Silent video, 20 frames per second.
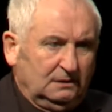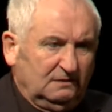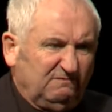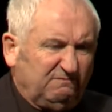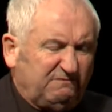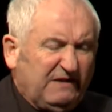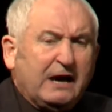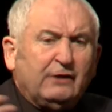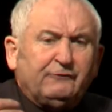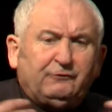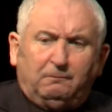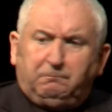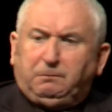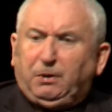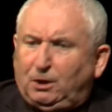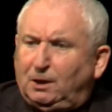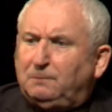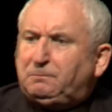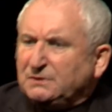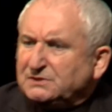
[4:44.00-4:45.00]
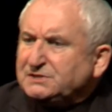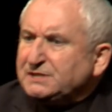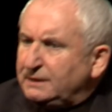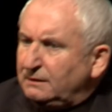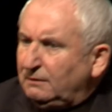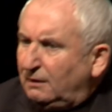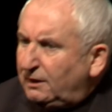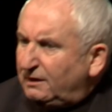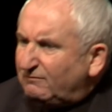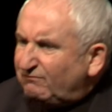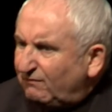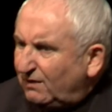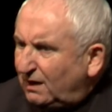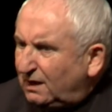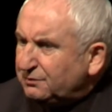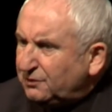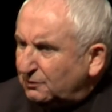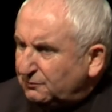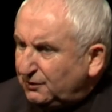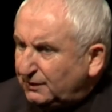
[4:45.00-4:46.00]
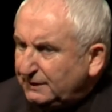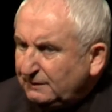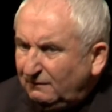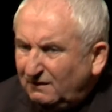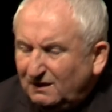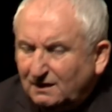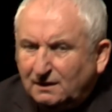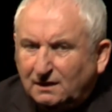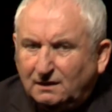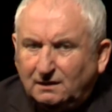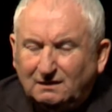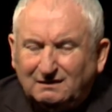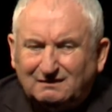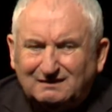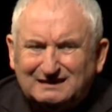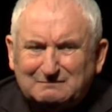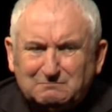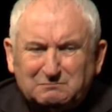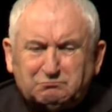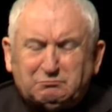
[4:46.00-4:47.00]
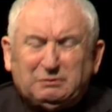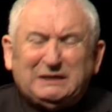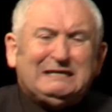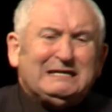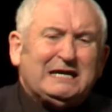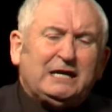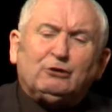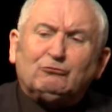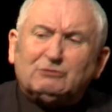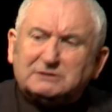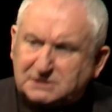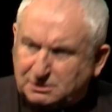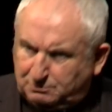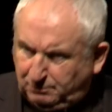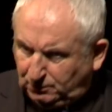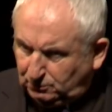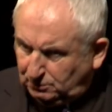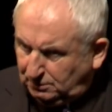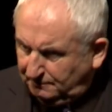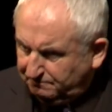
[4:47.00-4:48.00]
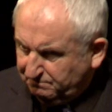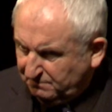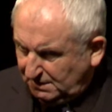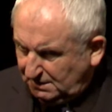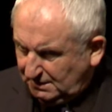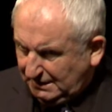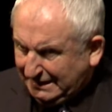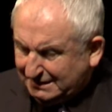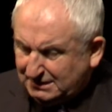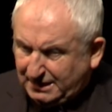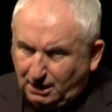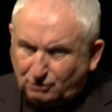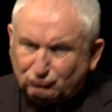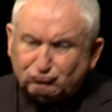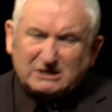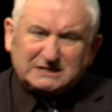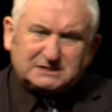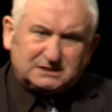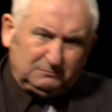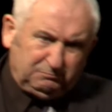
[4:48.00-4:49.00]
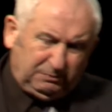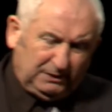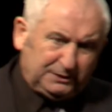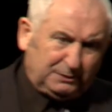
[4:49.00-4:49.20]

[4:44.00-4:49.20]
found a purpose in life other than be irritable and get arrested by